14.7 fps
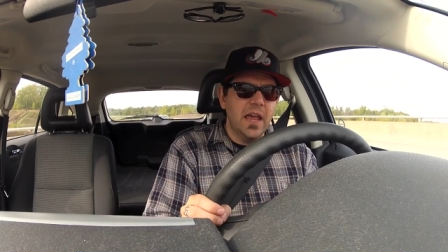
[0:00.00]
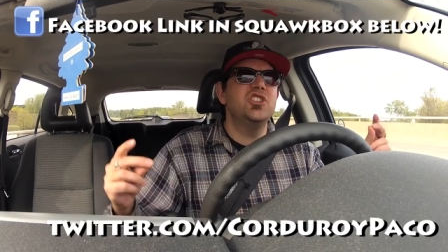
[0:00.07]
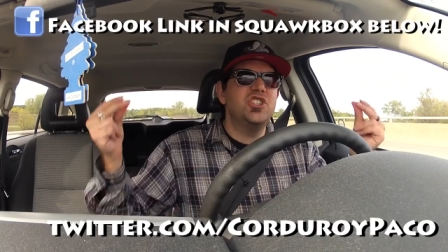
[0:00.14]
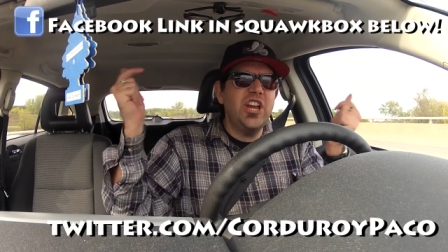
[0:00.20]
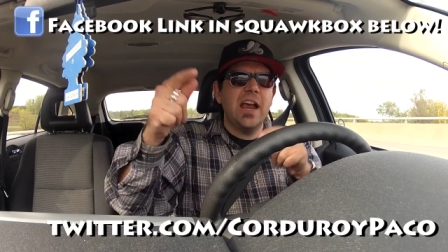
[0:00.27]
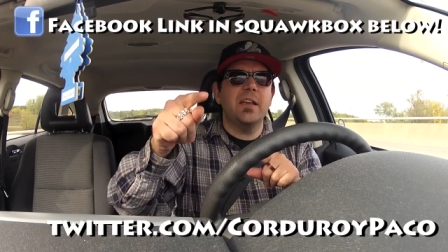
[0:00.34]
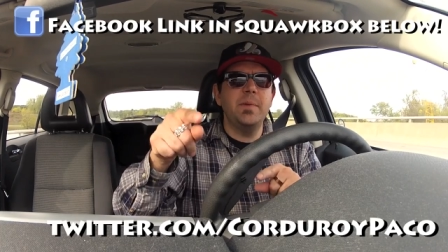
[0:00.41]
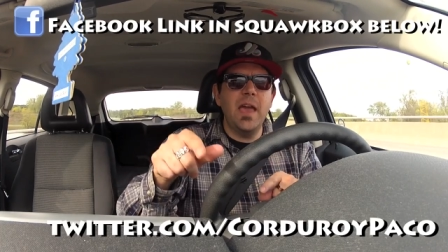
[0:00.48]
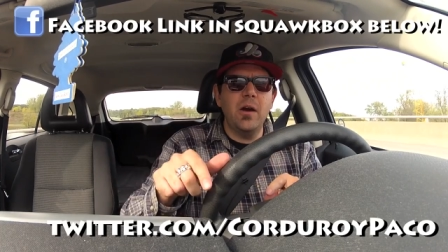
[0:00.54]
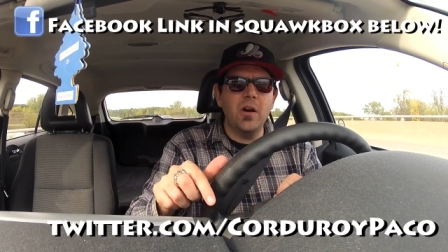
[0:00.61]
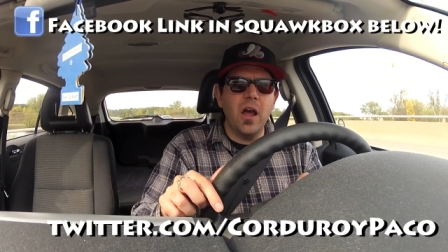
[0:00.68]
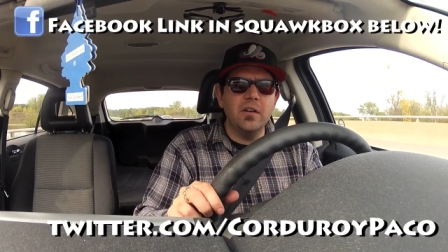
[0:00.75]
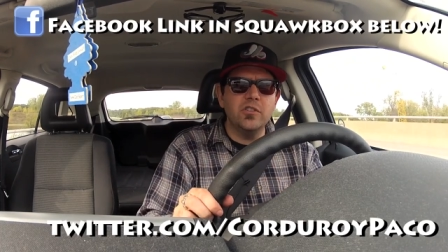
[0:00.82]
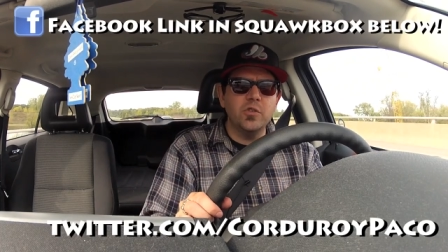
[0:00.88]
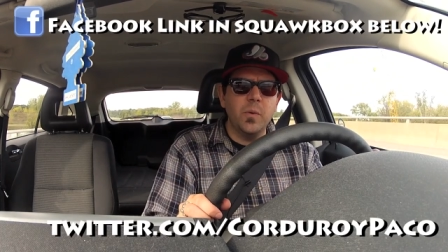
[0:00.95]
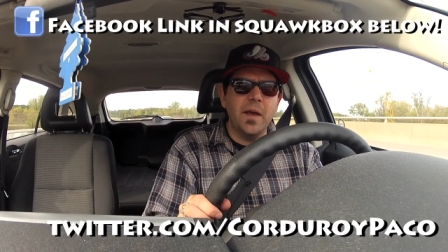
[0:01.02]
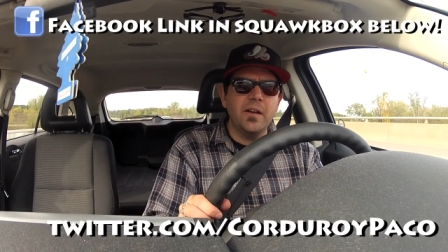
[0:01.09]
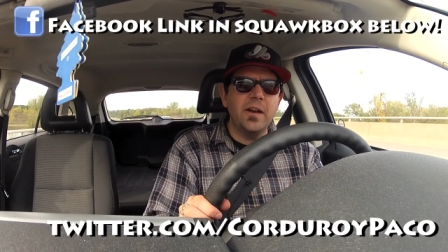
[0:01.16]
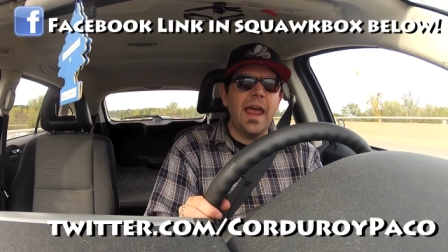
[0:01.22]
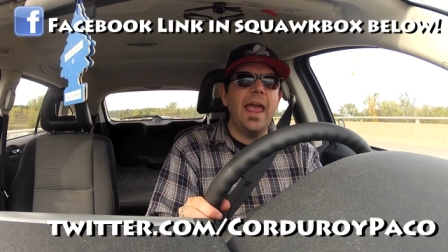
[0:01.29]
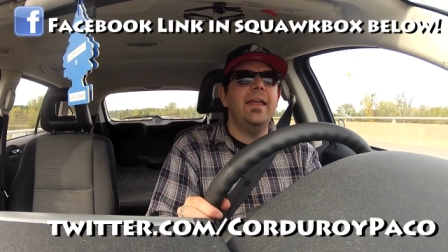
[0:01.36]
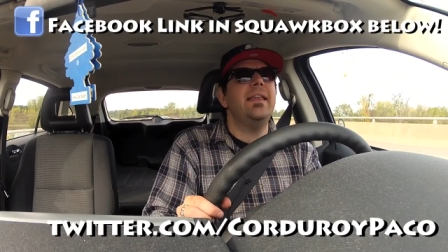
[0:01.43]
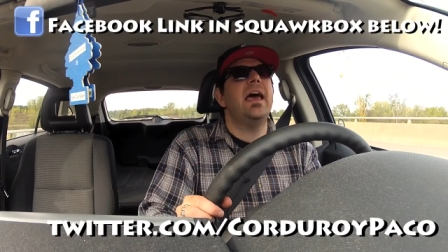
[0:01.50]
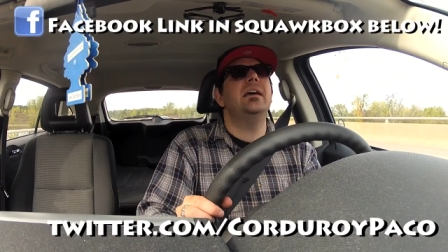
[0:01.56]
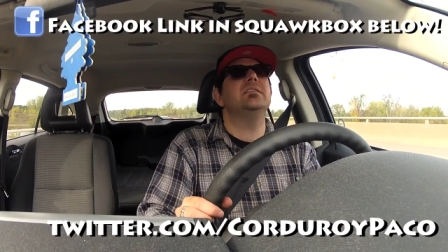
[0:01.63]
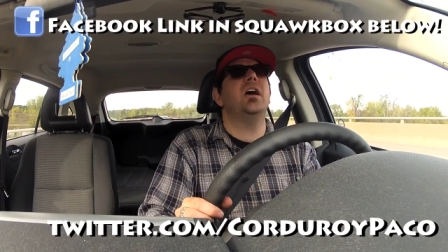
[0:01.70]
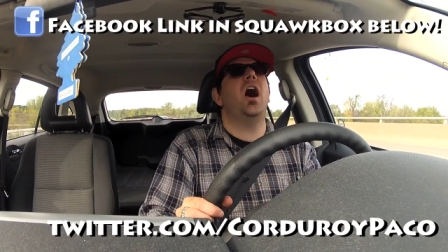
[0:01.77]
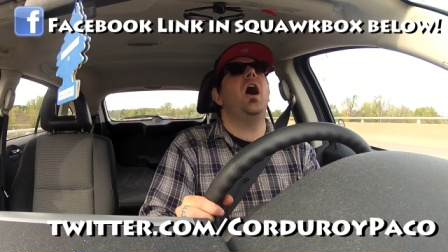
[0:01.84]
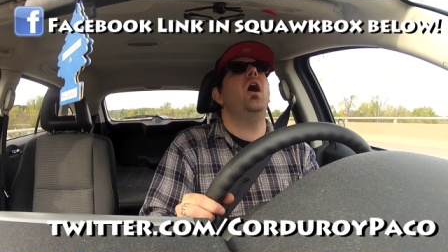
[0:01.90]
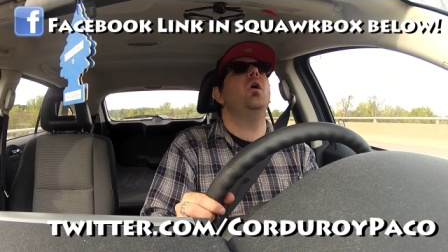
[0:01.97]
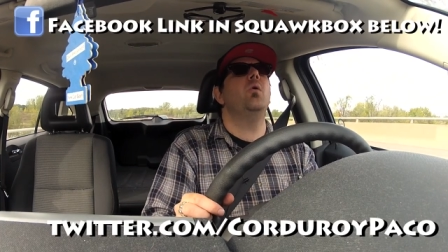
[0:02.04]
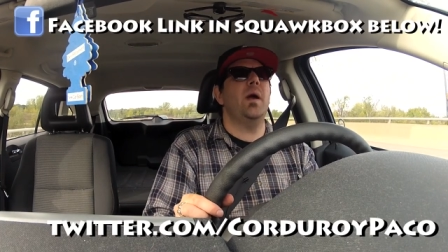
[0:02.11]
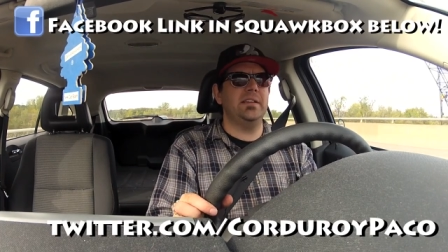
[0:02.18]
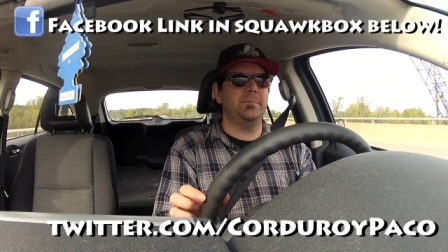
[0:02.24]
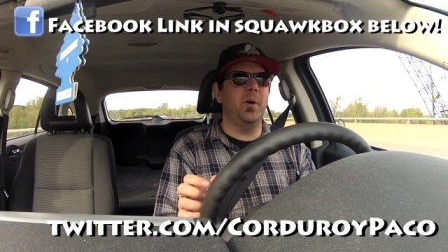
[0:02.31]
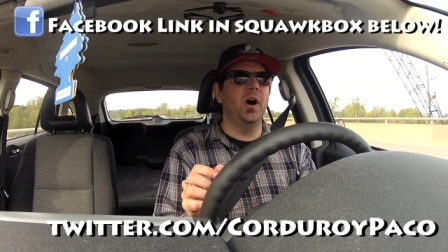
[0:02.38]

Check me out on Twitter, and as always,